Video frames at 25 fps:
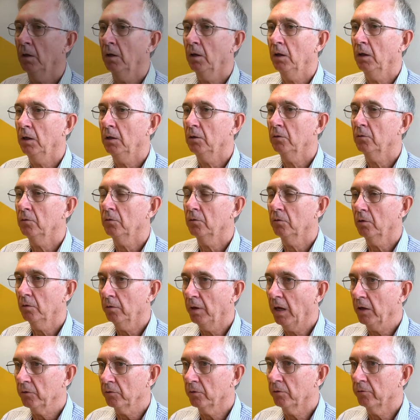In
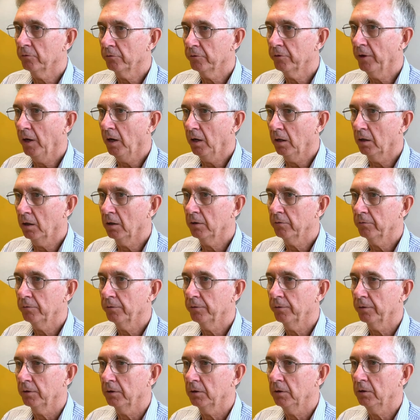
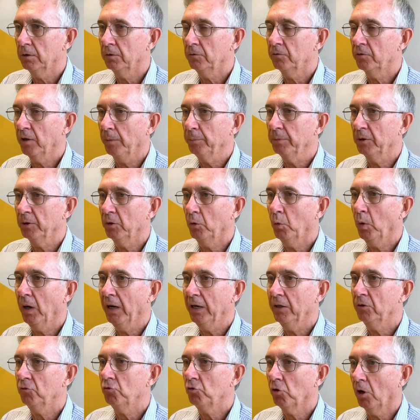2005, the
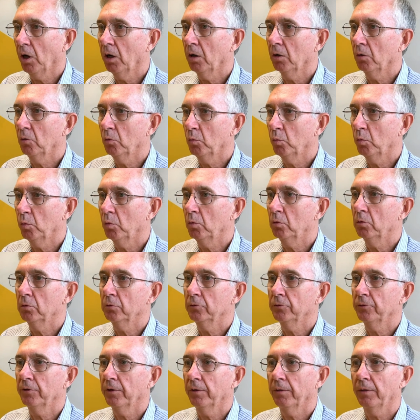WHO
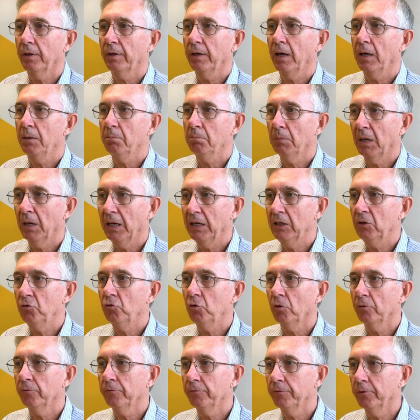warned that a
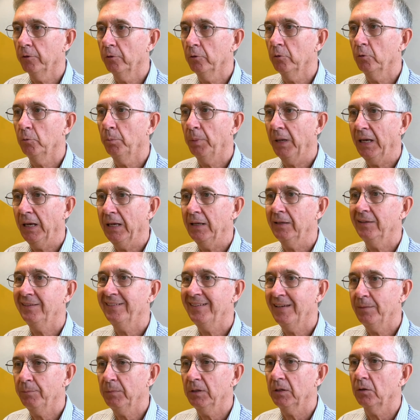major flu
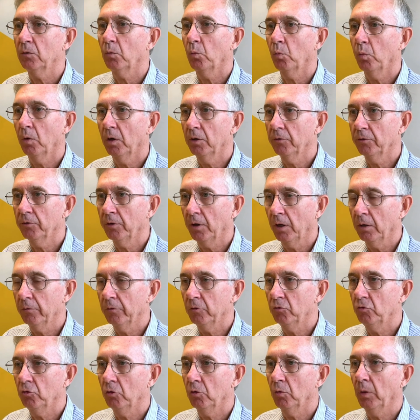pandemic was
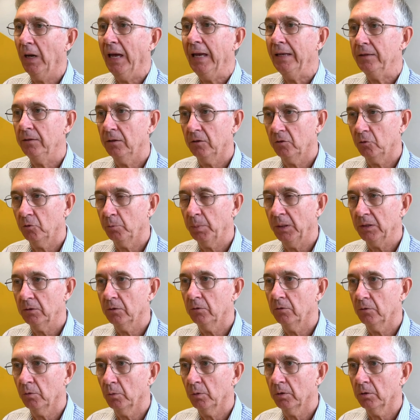overdue and expected to